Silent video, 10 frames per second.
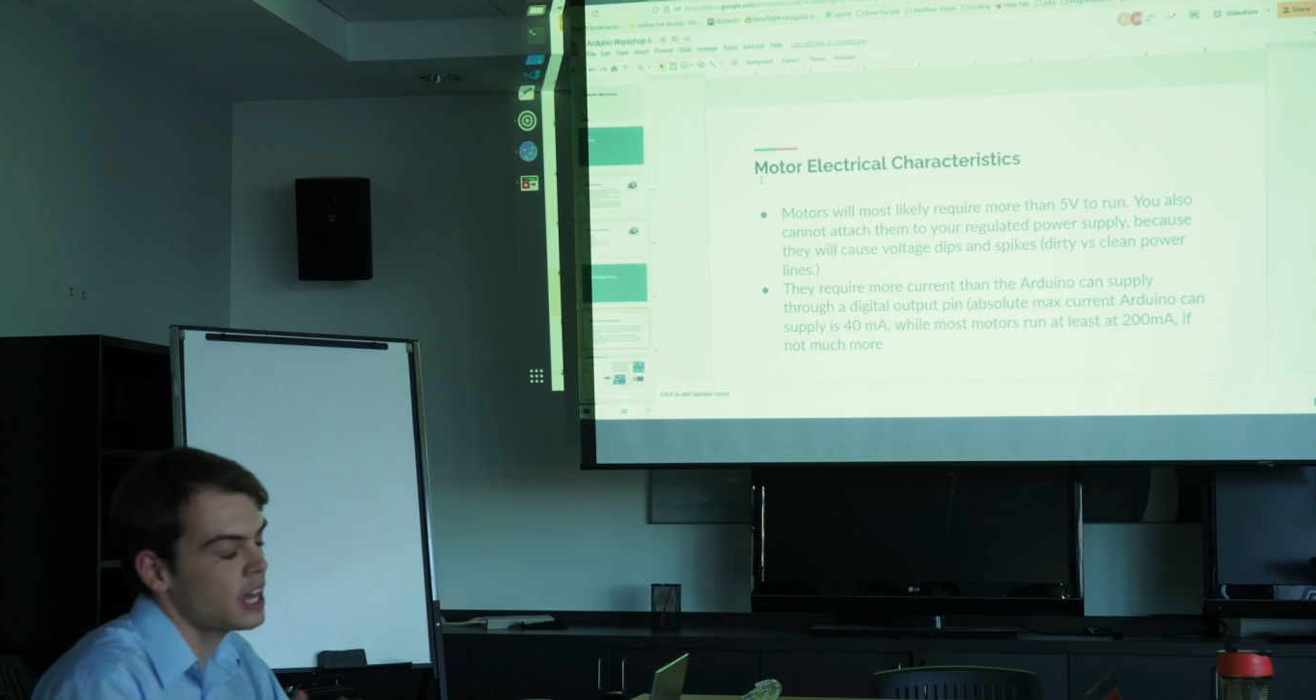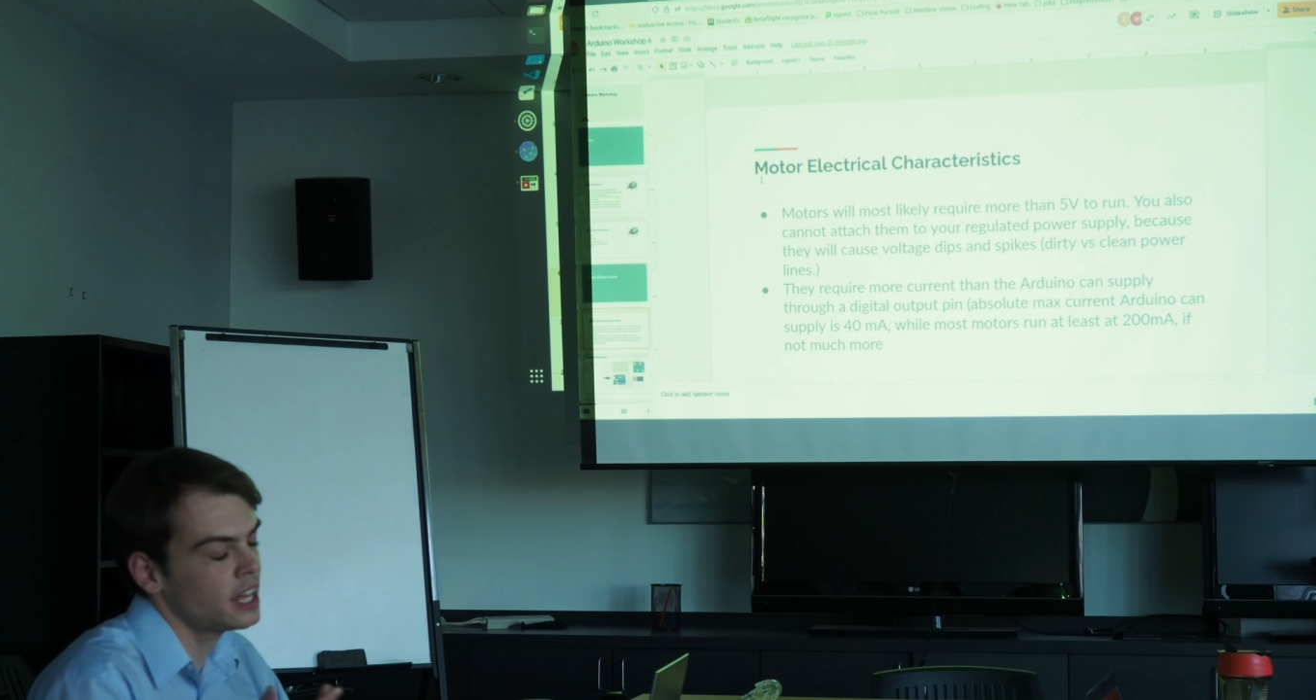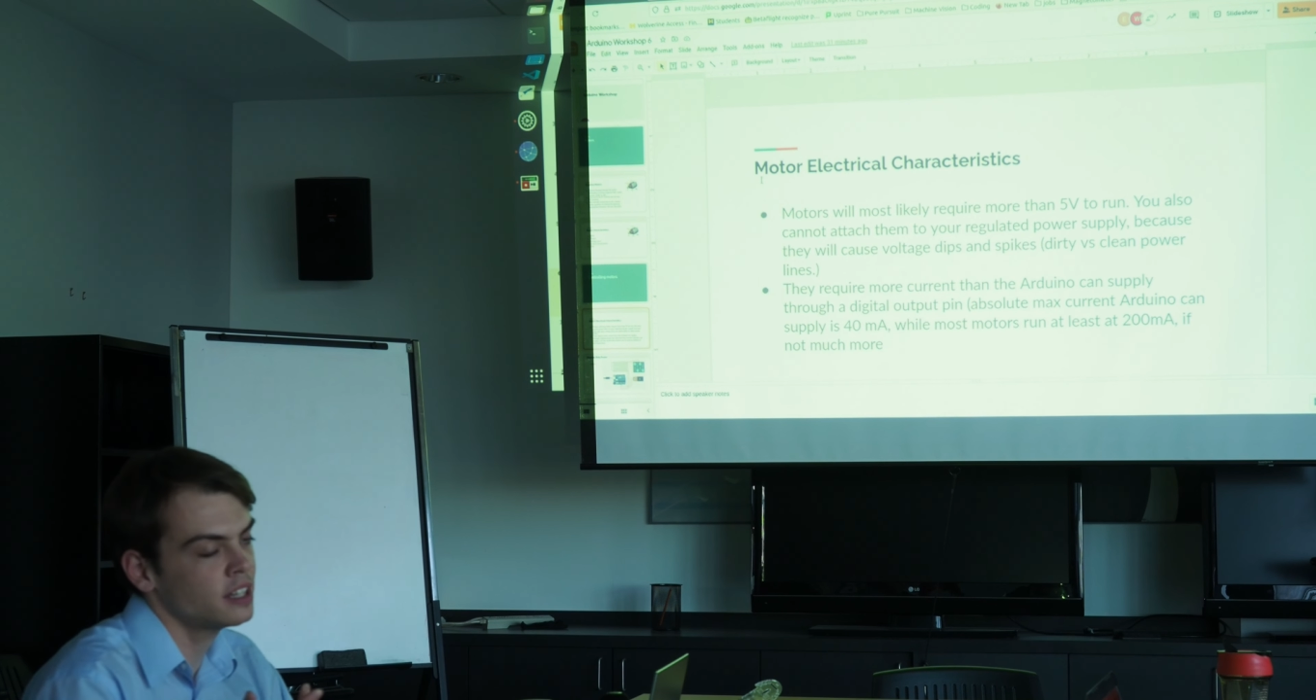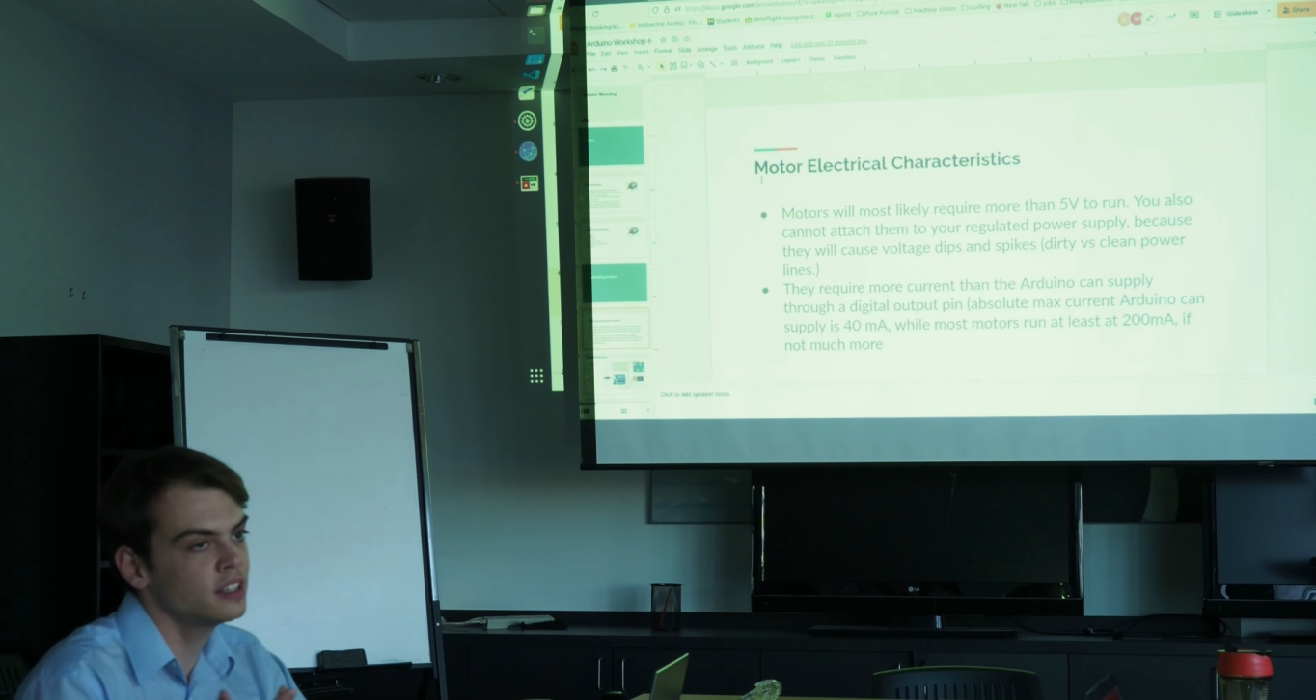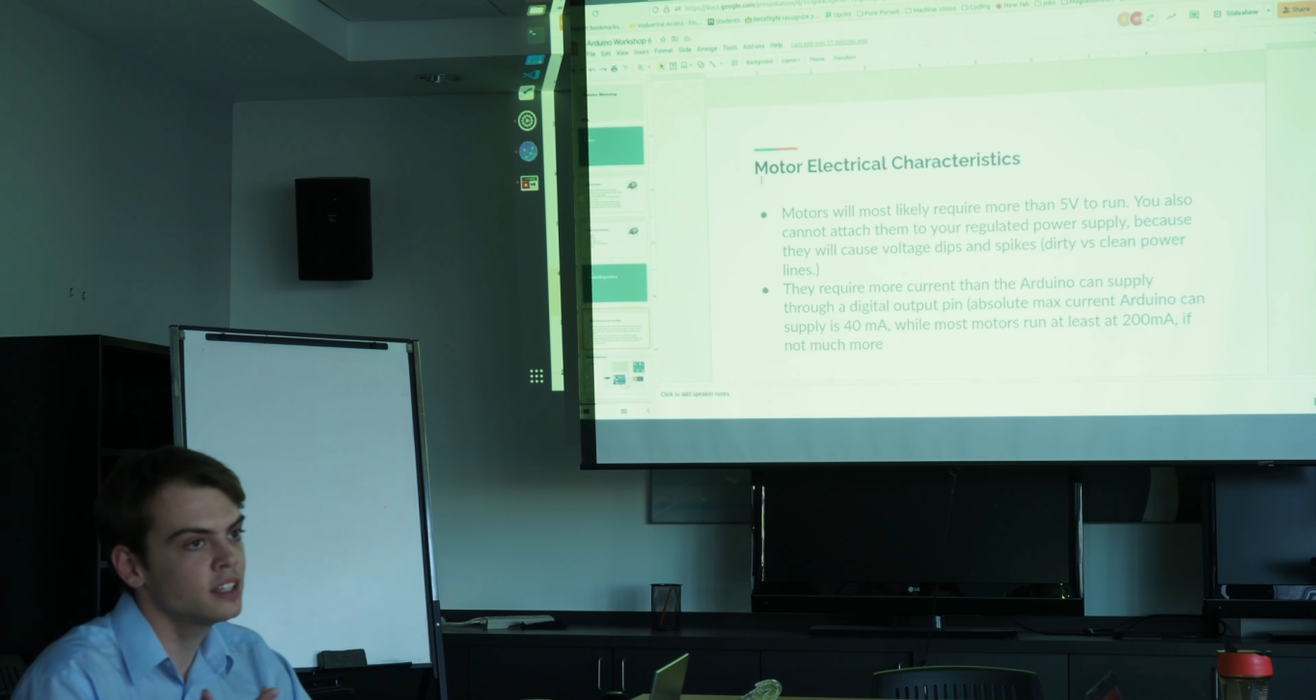
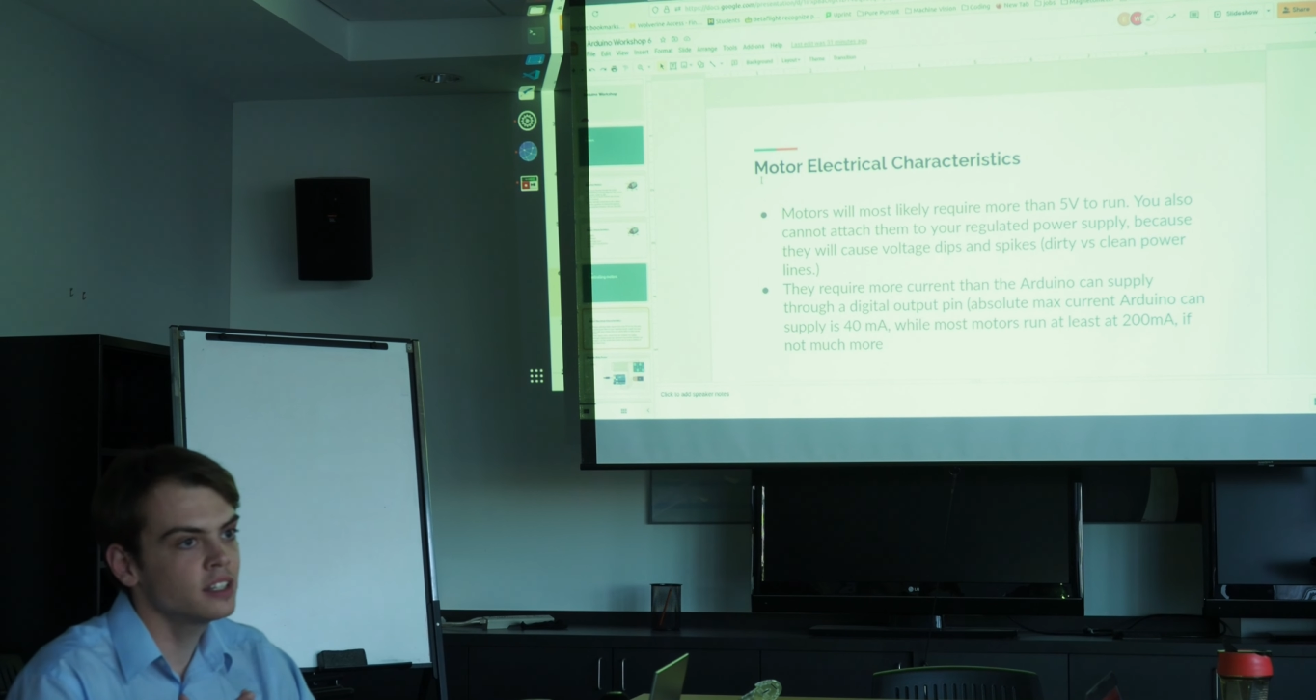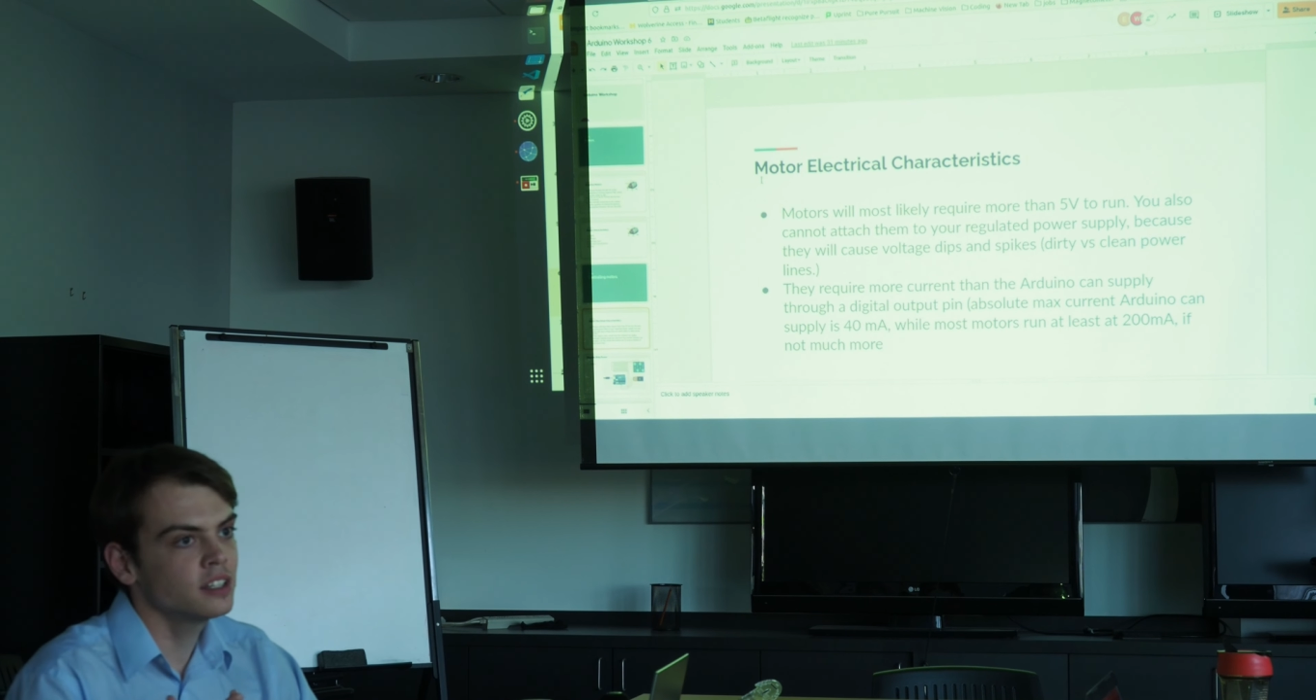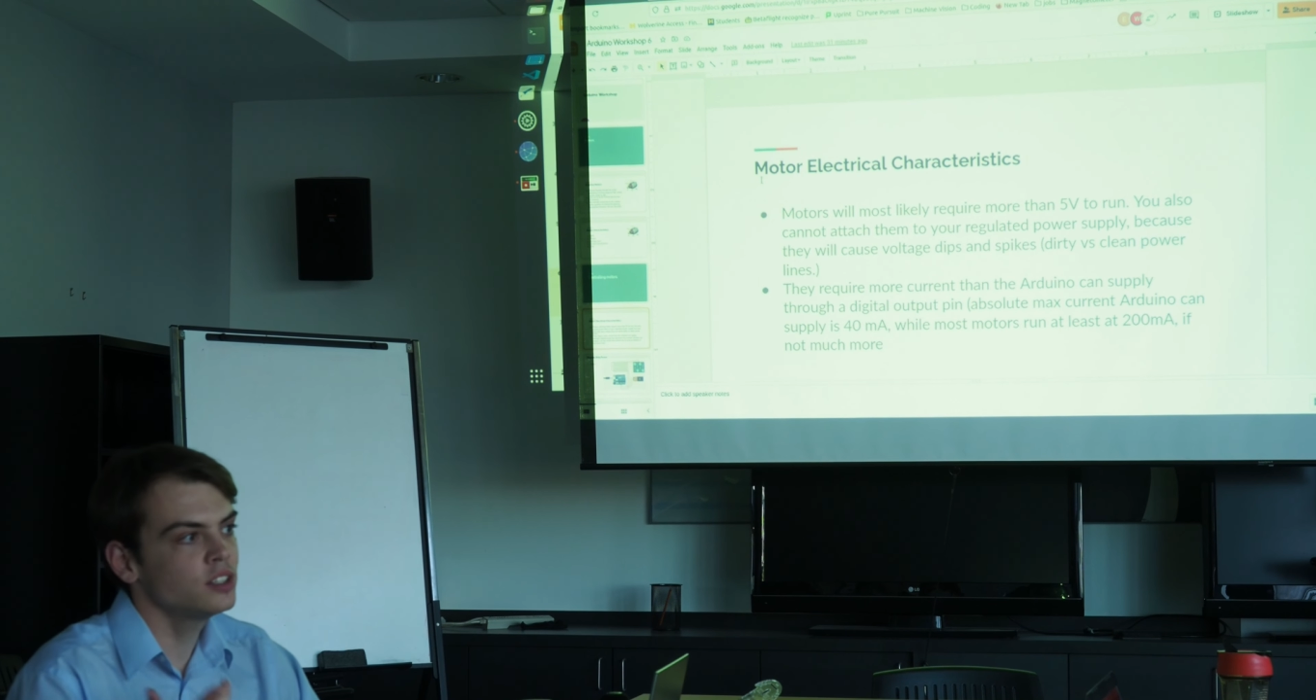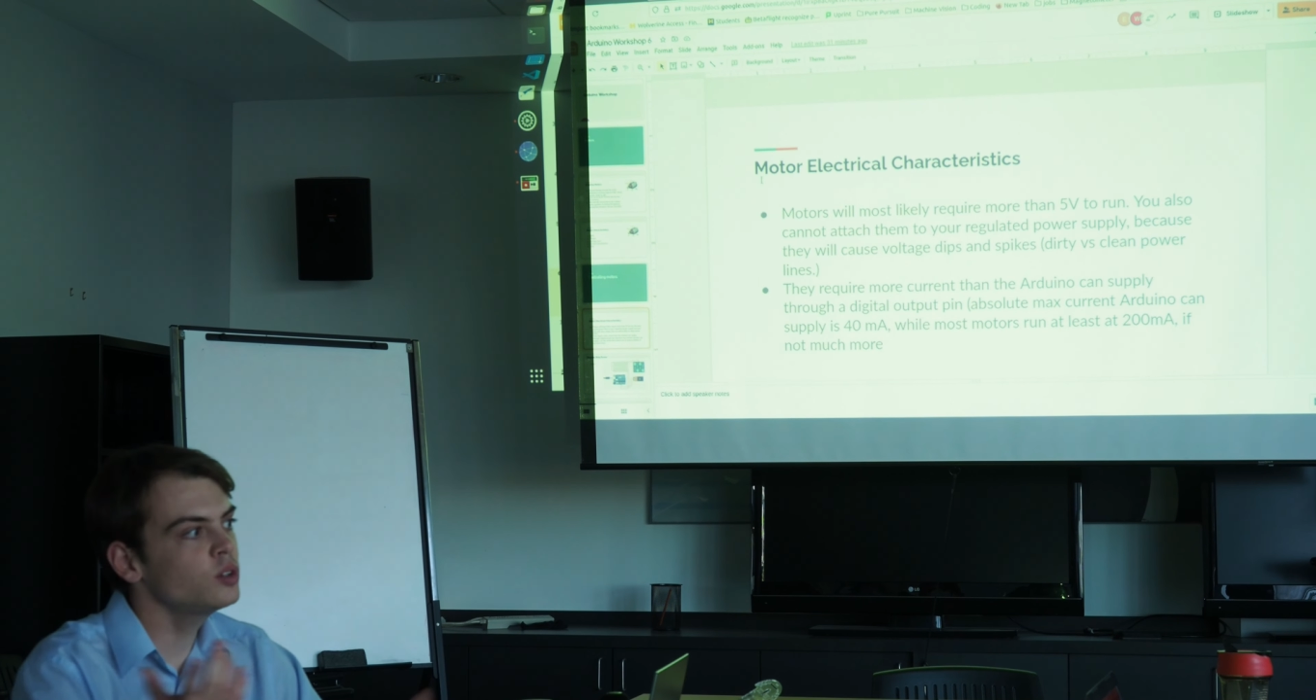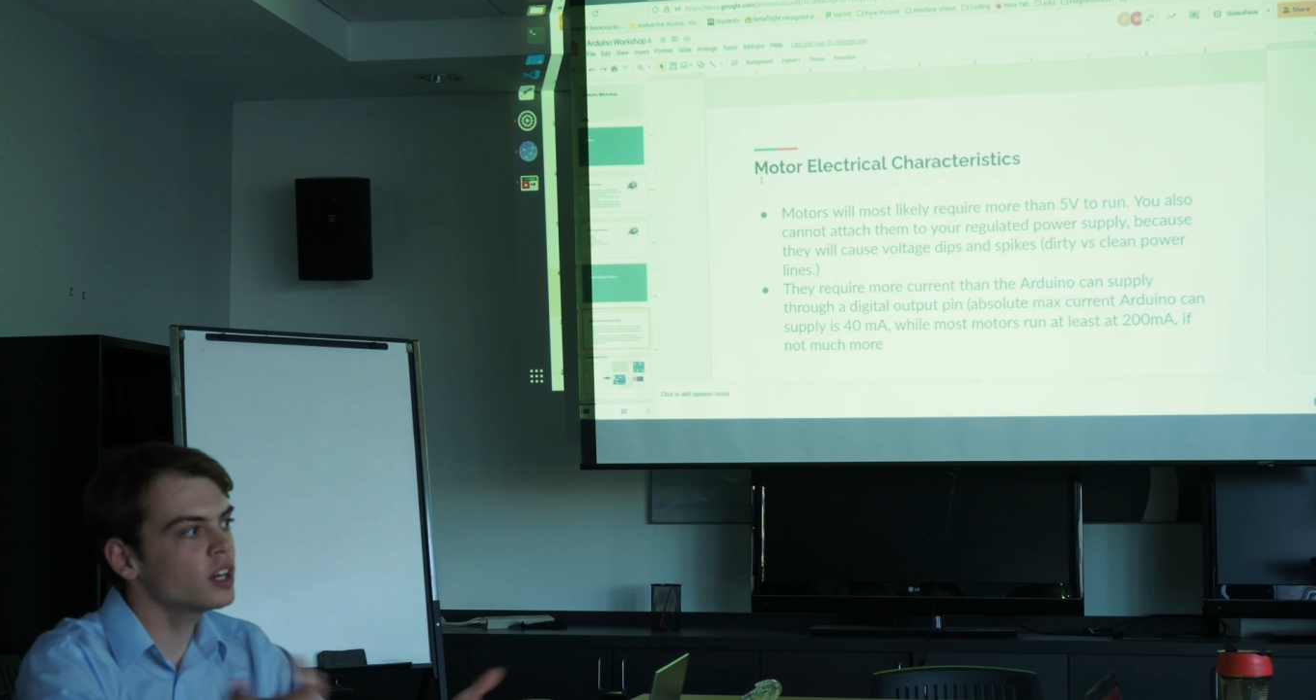And
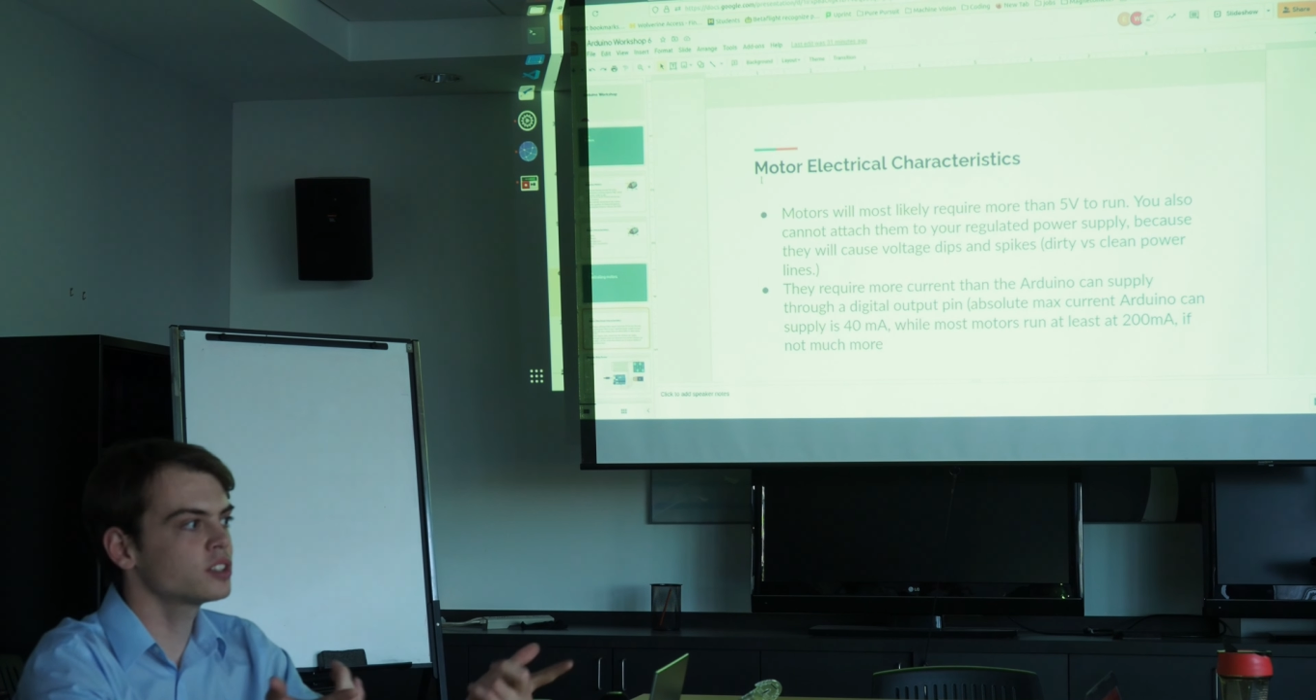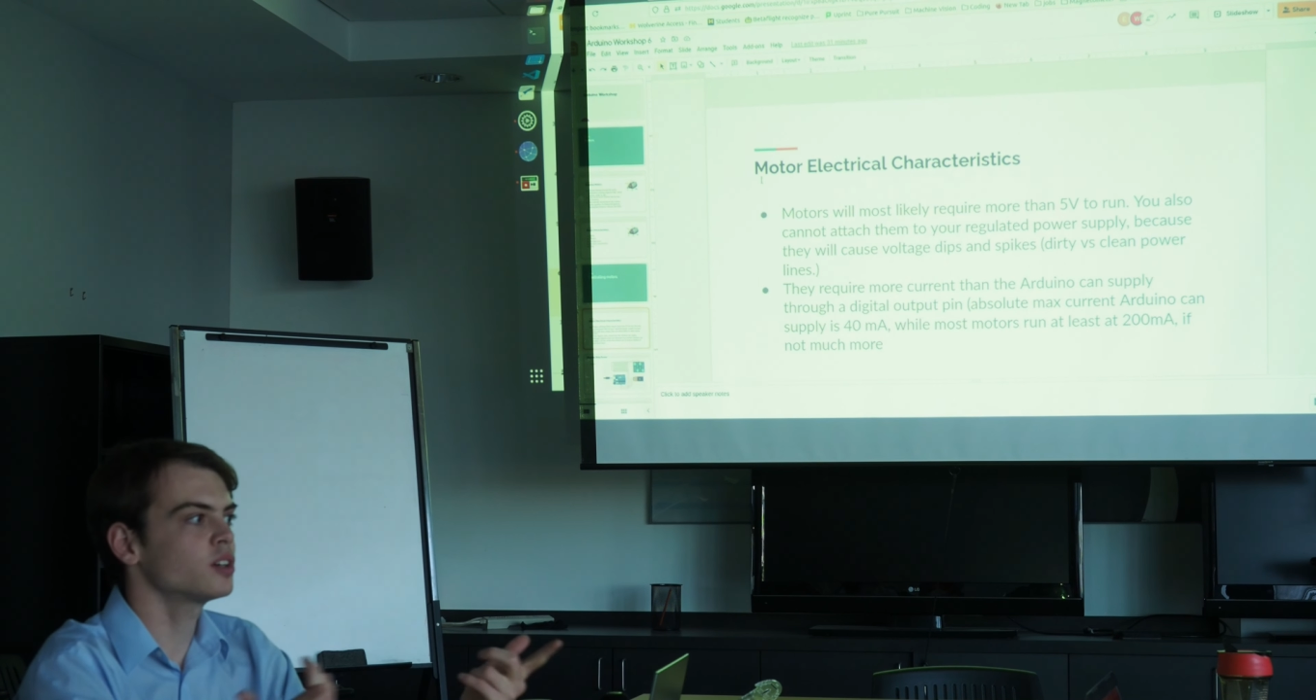you guys